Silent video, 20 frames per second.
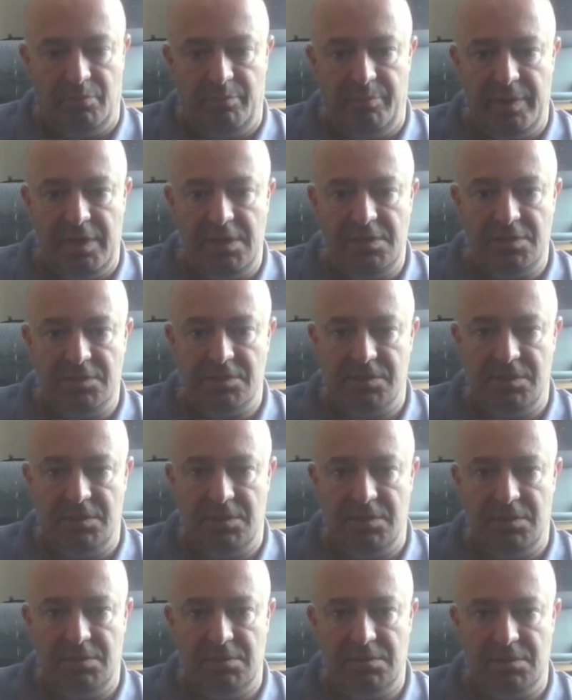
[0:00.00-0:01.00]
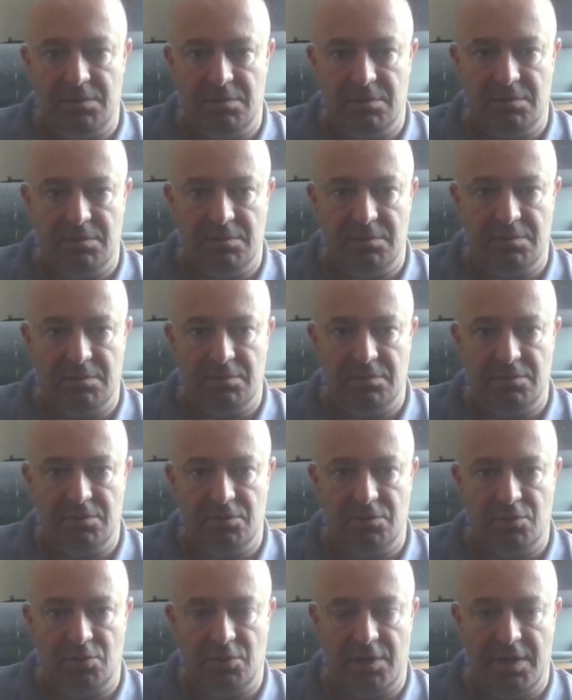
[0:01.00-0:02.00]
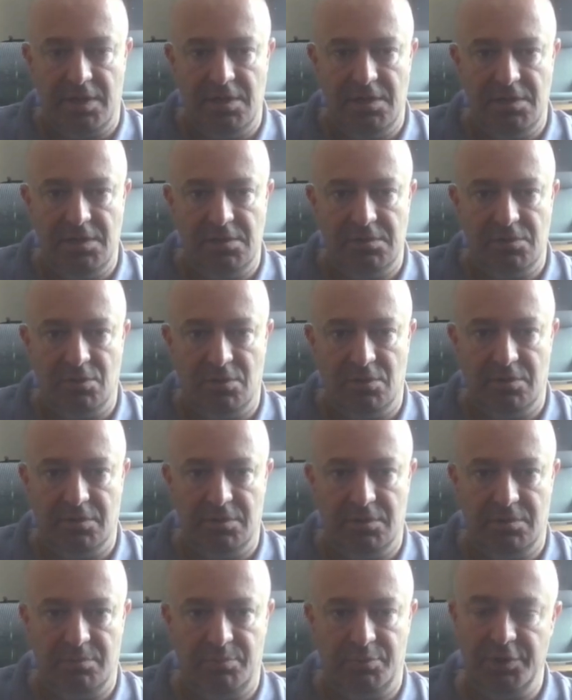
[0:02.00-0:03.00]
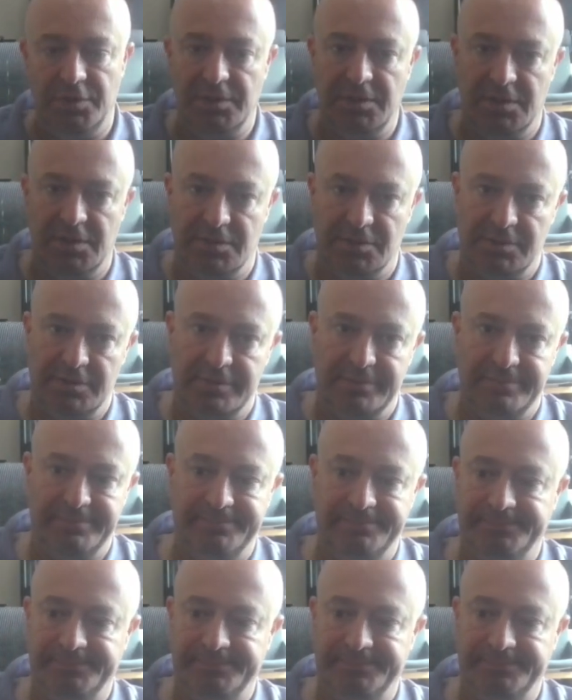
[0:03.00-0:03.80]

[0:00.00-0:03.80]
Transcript: paste it, and try it on the pretests.